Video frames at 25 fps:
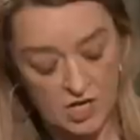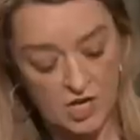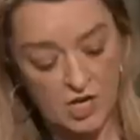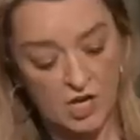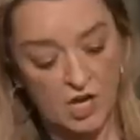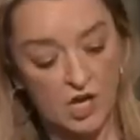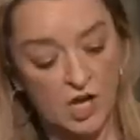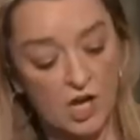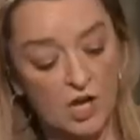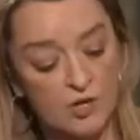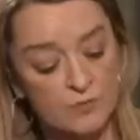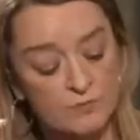
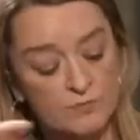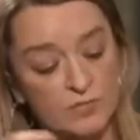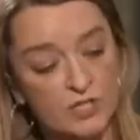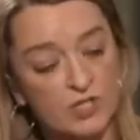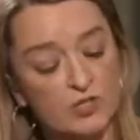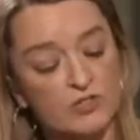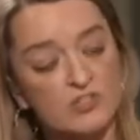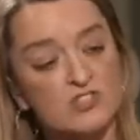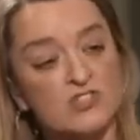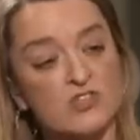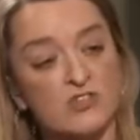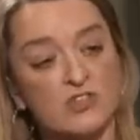But
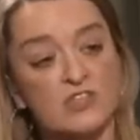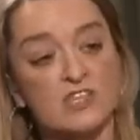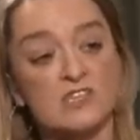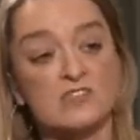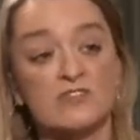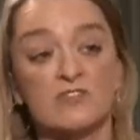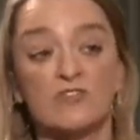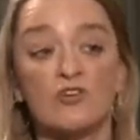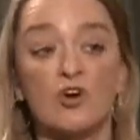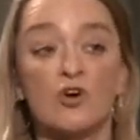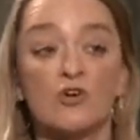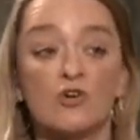also,
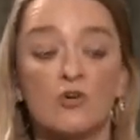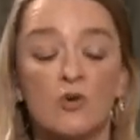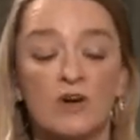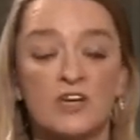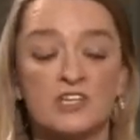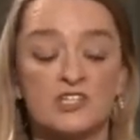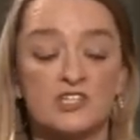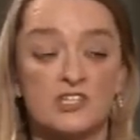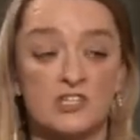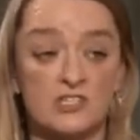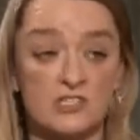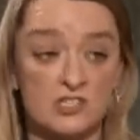these are all
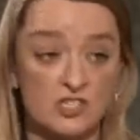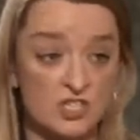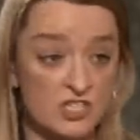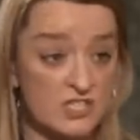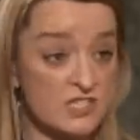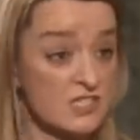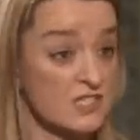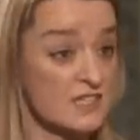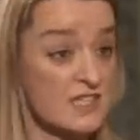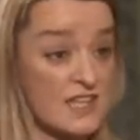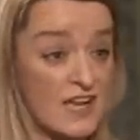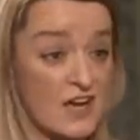questions,
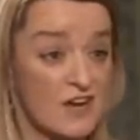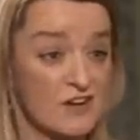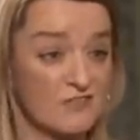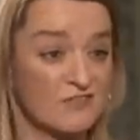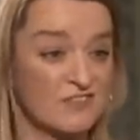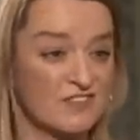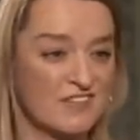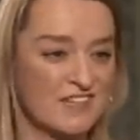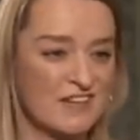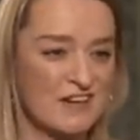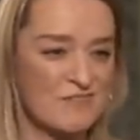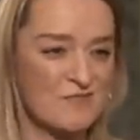just as they are
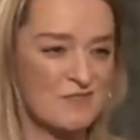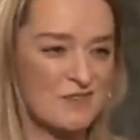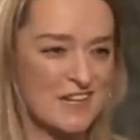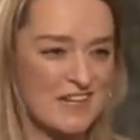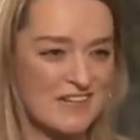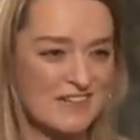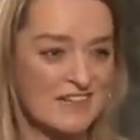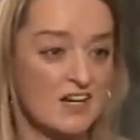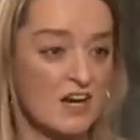for the government in